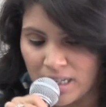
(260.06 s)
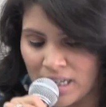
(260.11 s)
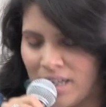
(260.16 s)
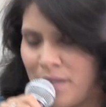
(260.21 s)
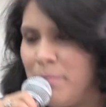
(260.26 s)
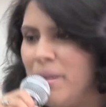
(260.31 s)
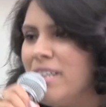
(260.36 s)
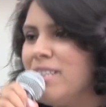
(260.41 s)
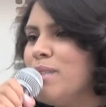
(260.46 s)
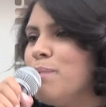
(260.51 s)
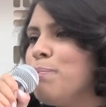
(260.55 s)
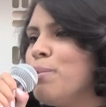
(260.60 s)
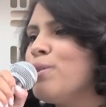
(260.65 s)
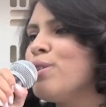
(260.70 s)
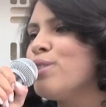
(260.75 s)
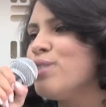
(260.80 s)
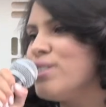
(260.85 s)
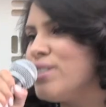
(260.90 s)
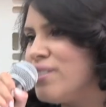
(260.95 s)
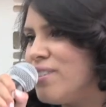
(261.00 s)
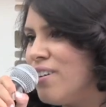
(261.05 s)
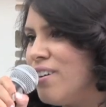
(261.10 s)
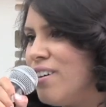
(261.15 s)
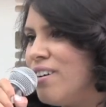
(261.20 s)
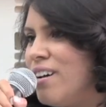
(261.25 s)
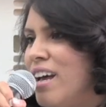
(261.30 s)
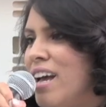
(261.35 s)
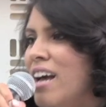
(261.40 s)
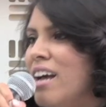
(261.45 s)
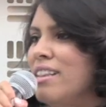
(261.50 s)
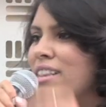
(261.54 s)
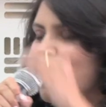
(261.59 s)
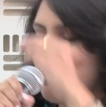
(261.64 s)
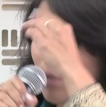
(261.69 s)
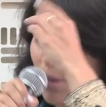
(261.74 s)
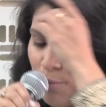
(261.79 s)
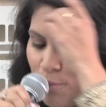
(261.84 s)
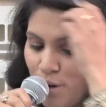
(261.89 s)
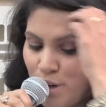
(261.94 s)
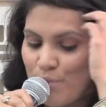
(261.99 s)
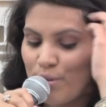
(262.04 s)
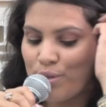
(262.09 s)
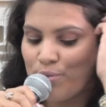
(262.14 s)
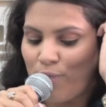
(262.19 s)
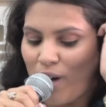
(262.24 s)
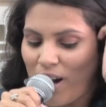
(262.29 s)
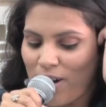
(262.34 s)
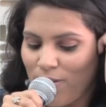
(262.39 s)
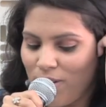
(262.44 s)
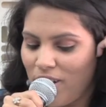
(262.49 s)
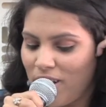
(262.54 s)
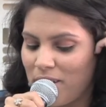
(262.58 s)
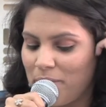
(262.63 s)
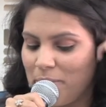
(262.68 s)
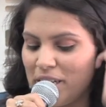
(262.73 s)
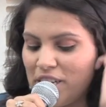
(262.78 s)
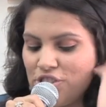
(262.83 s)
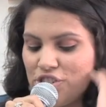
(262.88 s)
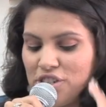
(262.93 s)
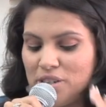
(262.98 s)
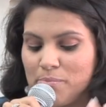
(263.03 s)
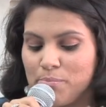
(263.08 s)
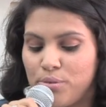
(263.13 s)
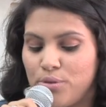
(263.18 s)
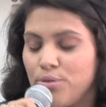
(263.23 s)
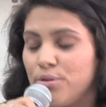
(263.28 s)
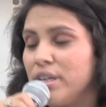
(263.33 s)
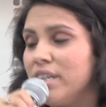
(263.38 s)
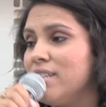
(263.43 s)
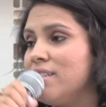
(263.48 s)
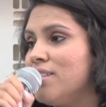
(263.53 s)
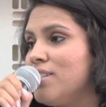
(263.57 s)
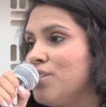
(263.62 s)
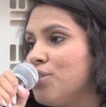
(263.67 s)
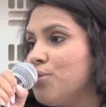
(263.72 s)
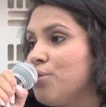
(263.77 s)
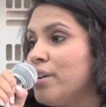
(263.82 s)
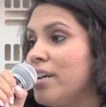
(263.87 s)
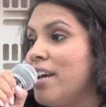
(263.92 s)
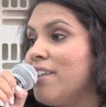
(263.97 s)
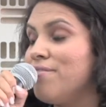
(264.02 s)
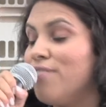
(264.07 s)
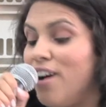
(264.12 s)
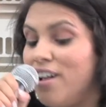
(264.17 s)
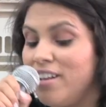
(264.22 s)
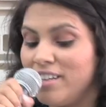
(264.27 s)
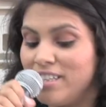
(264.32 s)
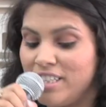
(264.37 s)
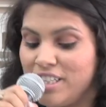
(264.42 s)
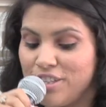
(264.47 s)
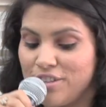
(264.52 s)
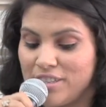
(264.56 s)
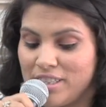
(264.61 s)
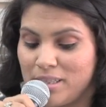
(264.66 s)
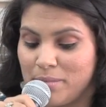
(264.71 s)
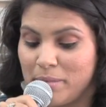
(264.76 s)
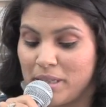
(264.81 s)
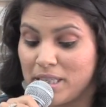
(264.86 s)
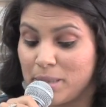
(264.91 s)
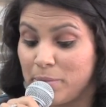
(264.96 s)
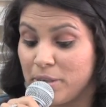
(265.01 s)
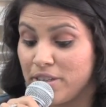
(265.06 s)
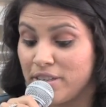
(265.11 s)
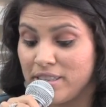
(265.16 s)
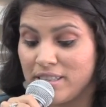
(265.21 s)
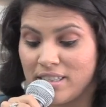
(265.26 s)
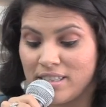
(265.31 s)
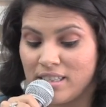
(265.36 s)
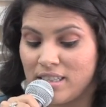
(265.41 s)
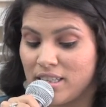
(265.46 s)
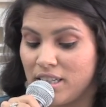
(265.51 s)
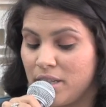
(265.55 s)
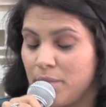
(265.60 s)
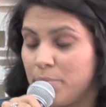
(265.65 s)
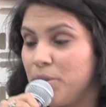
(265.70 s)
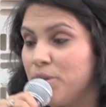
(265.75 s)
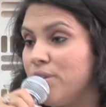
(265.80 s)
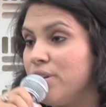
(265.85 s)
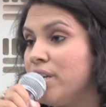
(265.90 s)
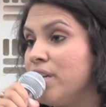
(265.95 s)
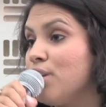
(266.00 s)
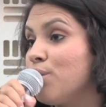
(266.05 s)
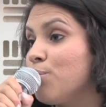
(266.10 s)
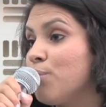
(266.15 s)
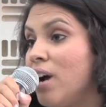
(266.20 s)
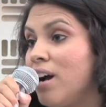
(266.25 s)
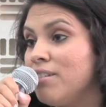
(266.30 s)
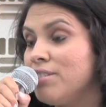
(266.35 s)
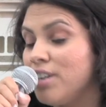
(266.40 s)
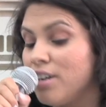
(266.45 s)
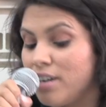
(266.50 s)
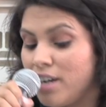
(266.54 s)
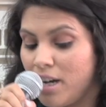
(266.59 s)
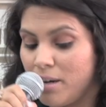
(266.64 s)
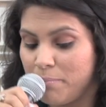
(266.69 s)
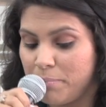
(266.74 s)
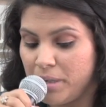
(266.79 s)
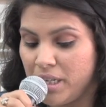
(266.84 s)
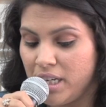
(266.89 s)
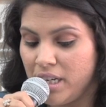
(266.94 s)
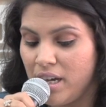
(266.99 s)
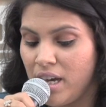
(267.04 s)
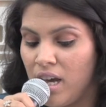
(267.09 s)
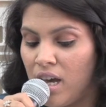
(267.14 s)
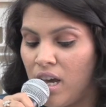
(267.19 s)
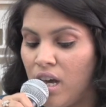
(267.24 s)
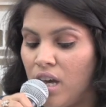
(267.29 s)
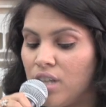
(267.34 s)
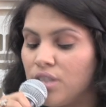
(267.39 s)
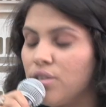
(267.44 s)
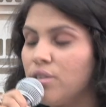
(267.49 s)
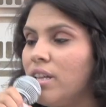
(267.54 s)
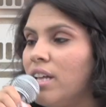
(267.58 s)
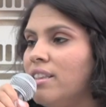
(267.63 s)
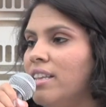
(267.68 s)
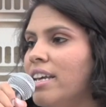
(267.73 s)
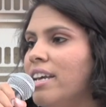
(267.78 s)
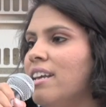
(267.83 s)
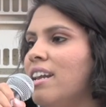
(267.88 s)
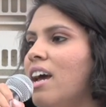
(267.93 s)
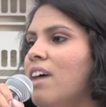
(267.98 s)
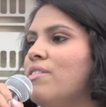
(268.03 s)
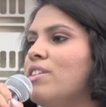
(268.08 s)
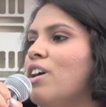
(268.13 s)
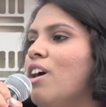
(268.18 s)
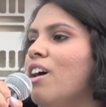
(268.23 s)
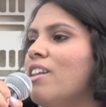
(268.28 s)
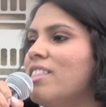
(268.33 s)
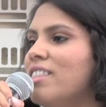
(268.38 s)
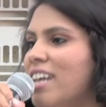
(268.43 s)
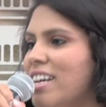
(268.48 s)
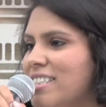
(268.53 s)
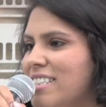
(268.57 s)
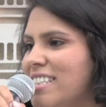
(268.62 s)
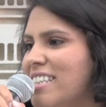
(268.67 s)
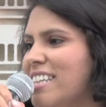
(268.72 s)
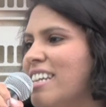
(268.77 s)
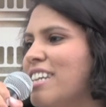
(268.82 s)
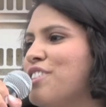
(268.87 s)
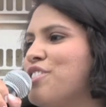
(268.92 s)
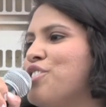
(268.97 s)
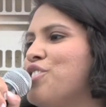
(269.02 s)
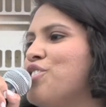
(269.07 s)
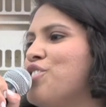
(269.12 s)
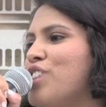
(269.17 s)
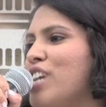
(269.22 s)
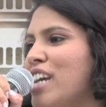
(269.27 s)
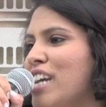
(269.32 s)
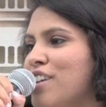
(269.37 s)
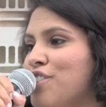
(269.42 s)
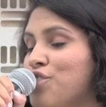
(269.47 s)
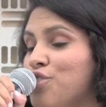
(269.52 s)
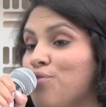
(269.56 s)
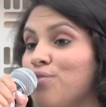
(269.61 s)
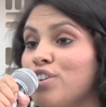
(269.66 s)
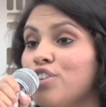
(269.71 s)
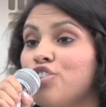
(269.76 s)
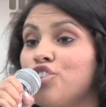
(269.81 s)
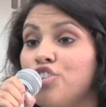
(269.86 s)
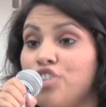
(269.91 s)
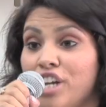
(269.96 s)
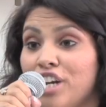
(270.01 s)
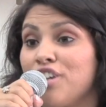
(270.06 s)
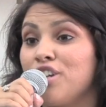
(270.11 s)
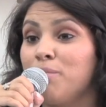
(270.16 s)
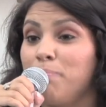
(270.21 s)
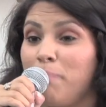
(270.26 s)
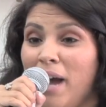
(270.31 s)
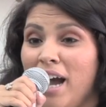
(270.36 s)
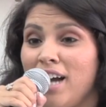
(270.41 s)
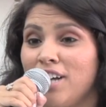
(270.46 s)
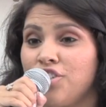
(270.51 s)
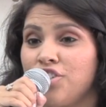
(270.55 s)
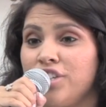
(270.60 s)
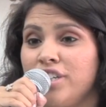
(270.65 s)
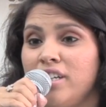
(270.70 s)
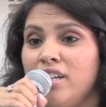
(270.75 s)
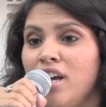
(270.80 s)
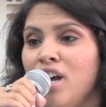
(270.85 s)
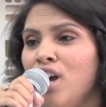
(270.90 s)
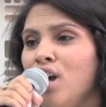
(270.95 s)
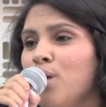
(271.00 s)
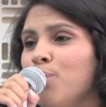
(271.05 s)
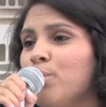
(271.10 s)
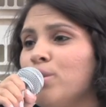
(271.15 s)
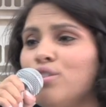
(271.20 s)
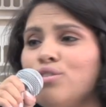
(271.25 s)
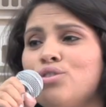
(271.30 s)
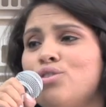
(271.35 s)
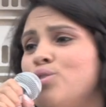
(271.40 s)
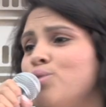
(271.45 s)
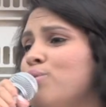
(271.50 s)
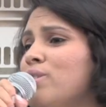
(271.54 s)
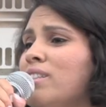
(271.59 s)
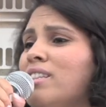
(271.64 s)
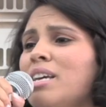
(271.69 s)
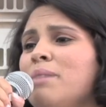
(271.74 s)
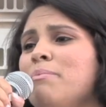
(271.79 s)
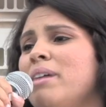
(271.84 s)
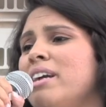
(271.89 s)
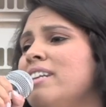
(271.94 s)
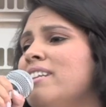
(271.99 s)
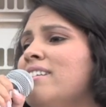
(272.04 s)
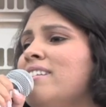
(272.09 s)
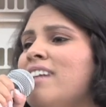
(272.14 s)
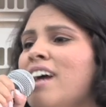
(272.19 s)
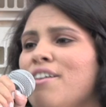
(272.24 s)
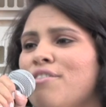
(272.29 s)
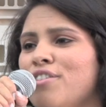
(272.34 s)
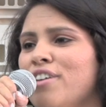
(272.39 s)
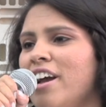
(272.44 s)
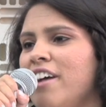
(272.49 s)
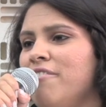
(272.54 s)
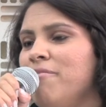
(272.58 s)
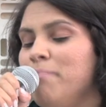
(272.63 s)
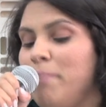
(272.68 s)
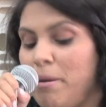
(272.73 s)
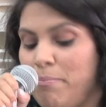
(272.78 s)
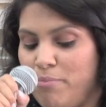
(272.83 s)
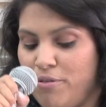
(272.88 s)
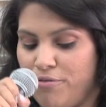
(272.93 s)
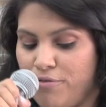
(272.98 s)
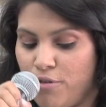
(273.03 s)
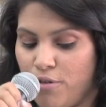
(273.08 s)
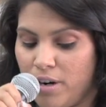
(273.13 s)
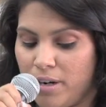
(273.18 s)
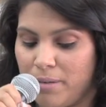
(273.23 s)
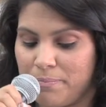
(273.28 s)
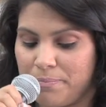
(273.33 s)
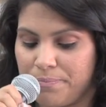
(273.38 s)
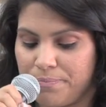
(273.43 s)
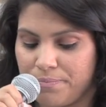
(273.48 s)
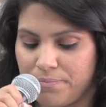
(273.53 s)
It makes it personal that we work with Rockwell Automation employees to create volunteerism experiences in the community around our company so that they can have an authentic exchange over shared passion with a student they might never have met before.